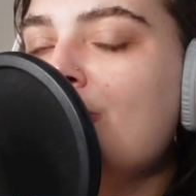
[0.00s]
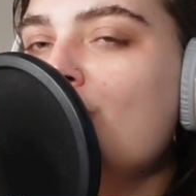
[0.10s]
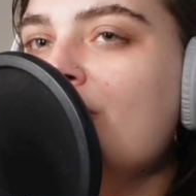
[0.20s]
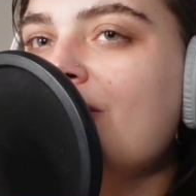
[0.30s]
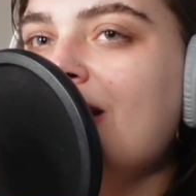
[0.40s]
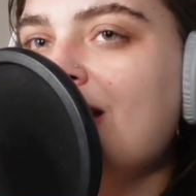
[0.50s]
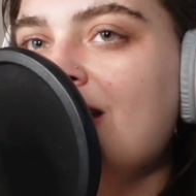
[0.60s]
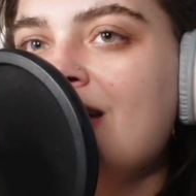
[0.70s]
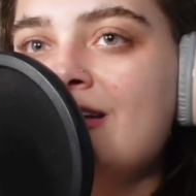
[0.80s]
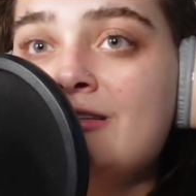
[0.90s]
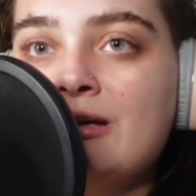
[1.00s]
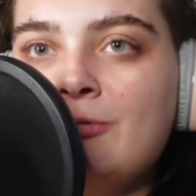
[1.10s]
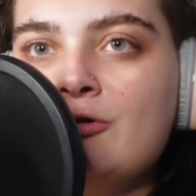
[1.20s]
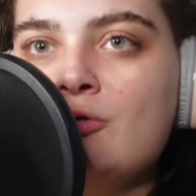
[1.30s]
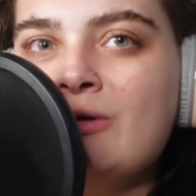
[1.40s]
more
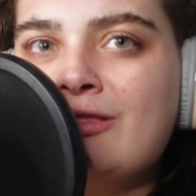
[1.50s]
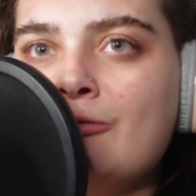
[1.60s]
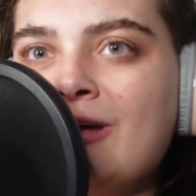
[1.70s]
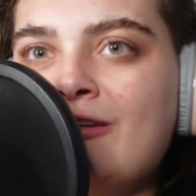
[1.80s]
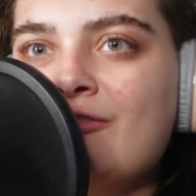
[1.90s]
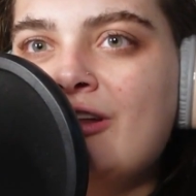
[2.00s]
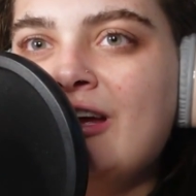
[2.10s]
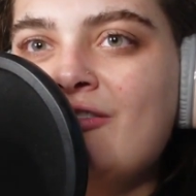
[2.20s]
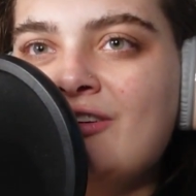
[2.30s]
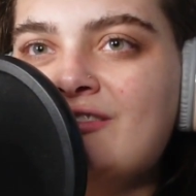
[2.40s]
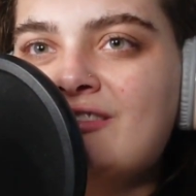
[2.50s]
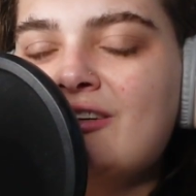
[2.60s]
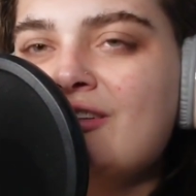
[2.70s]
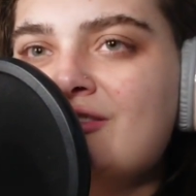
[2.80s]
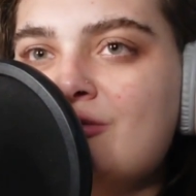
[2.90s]
typical with the way of life, it
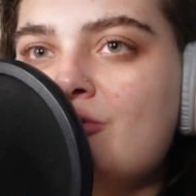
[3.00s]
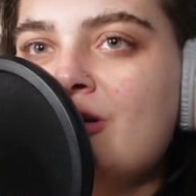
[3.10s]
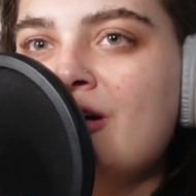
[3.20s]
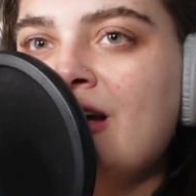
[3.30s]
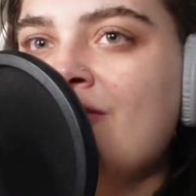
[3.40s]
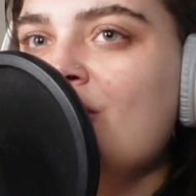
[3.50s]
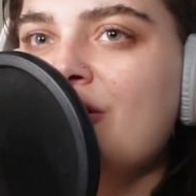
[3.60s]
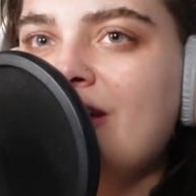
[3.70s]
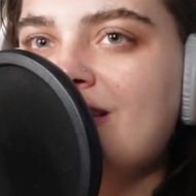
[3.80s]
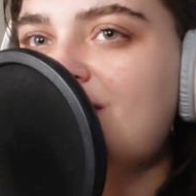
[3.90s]
still doesn't work. I've learned that